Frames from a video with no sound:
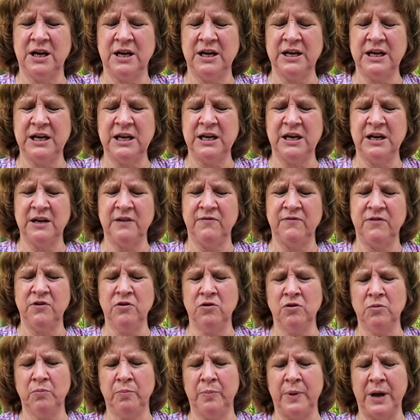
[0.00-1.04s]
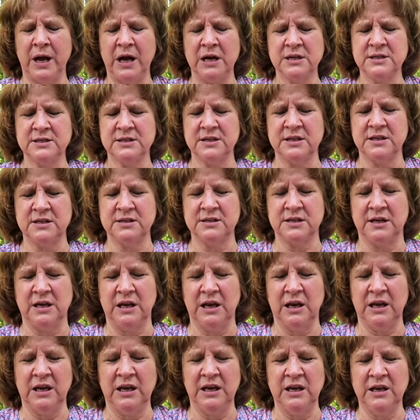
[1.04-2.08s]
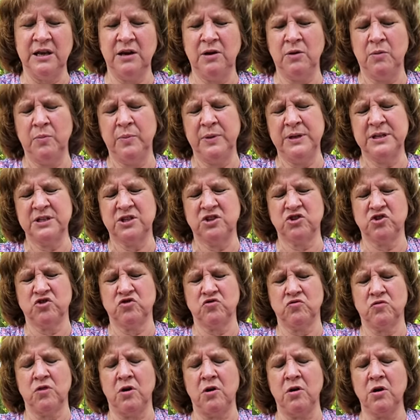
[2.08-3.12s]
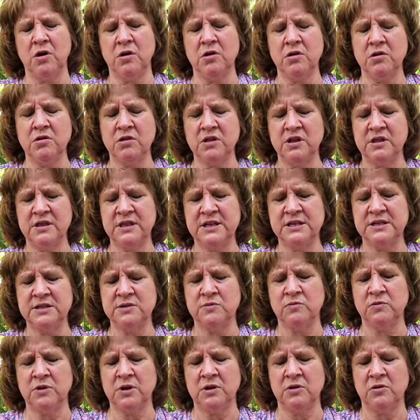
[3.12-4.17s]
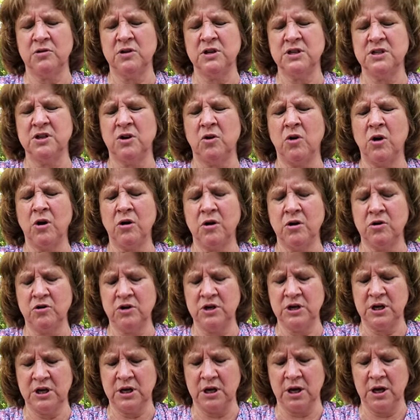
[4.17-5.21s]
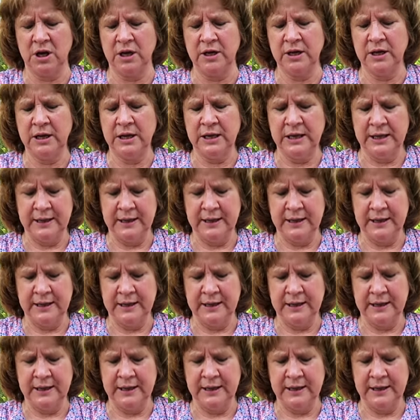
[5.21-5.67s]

cutting, if your box is a little bit stronger than this one or it's harder to cut,